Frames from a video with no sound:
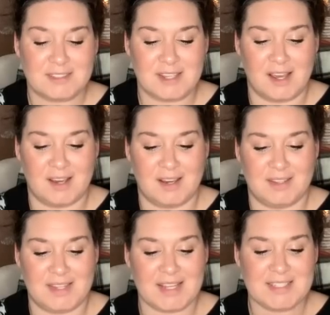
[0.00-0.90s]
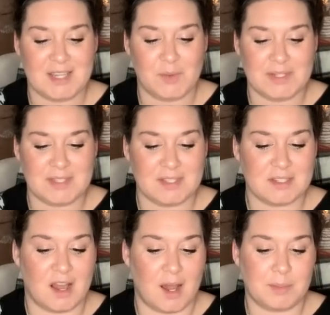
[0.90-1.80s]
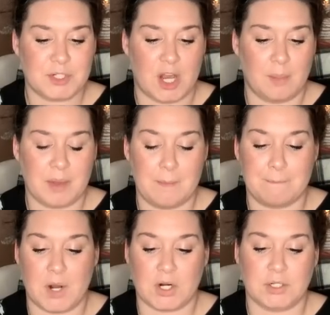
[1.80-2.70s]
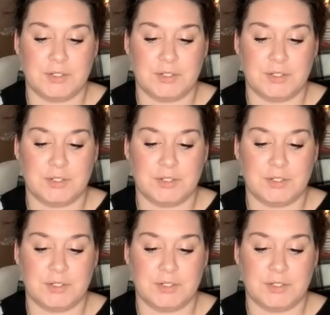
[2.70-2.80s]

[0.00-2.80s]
Uh, next thing was this Topshop Marled